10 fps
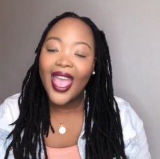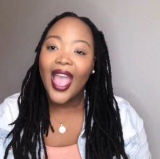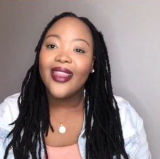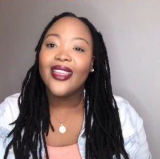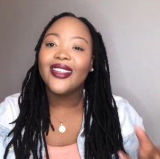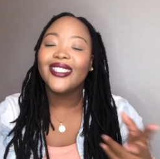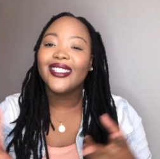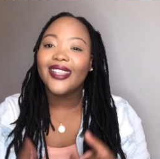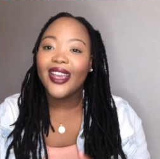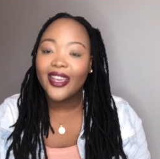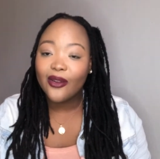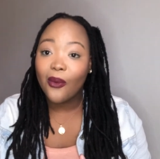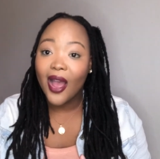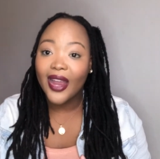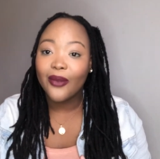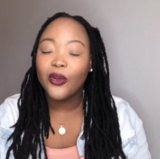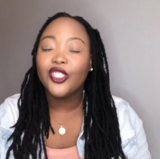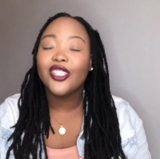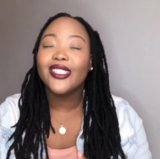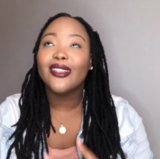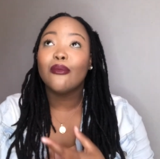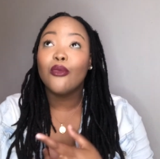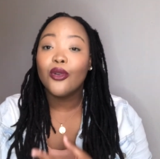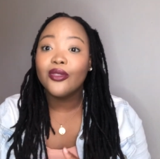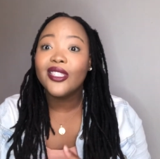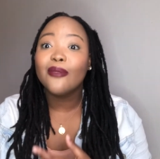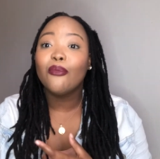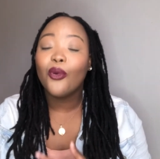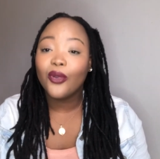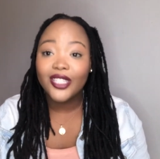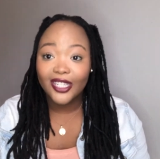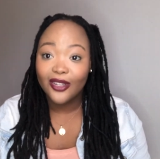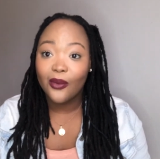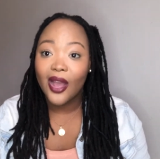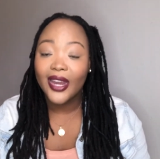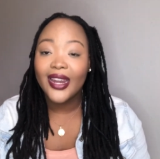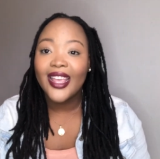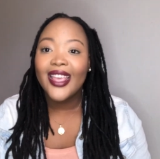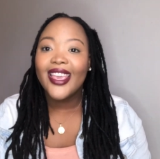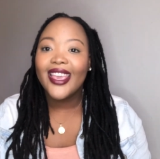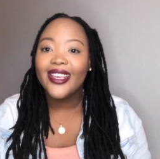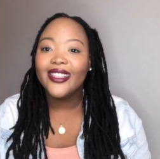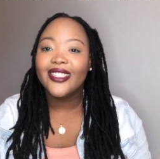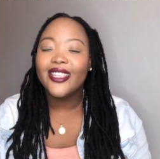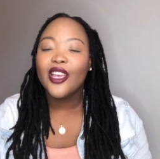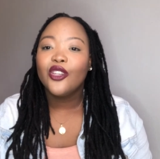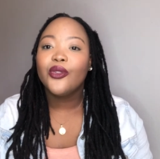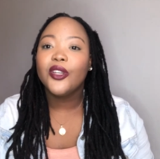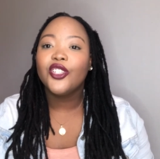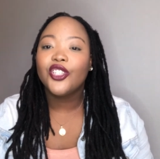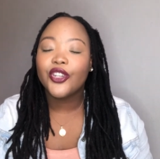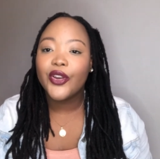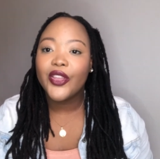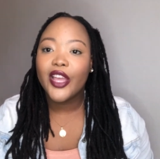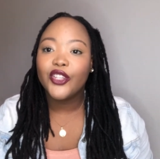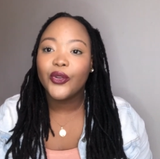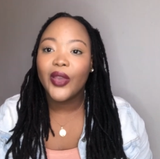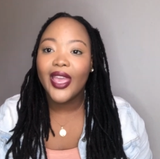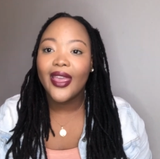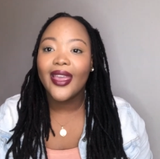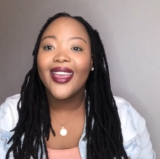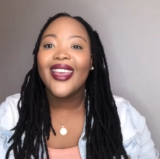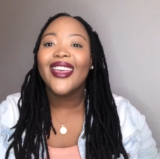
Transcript: And then the second one, which is the most important one, is to ensure that your hair